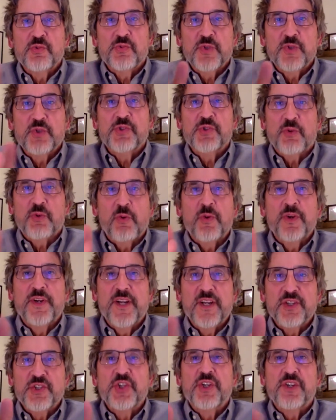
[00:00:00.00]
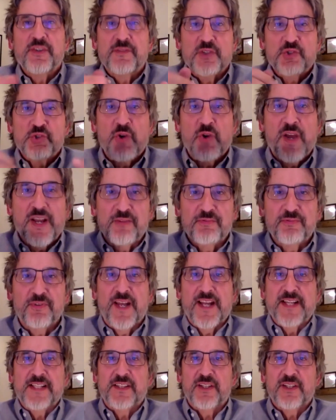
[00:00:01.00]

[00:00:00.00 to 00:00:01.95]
used their own initiative to try to flank